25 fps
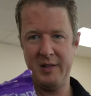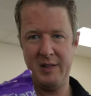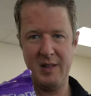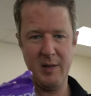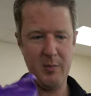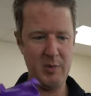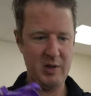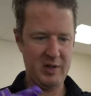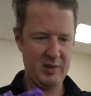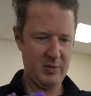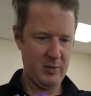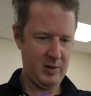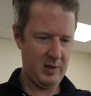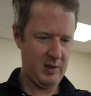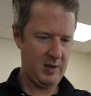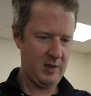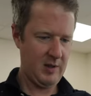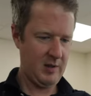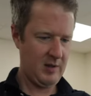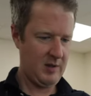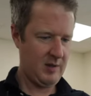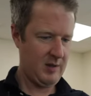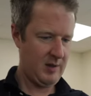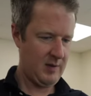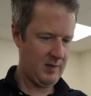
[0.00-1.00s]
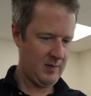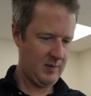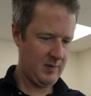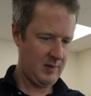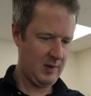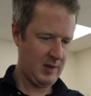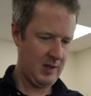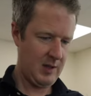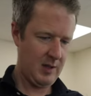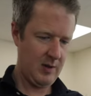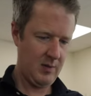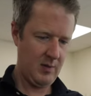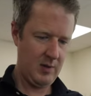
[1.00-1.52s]
dimmer switches.
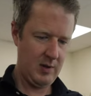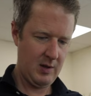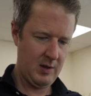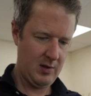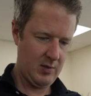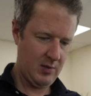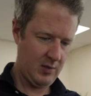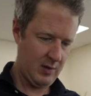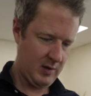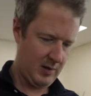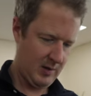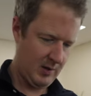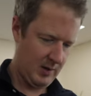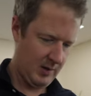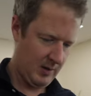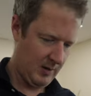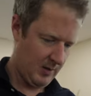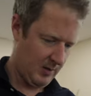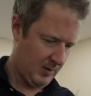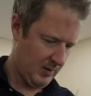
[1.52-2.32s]
How interesting.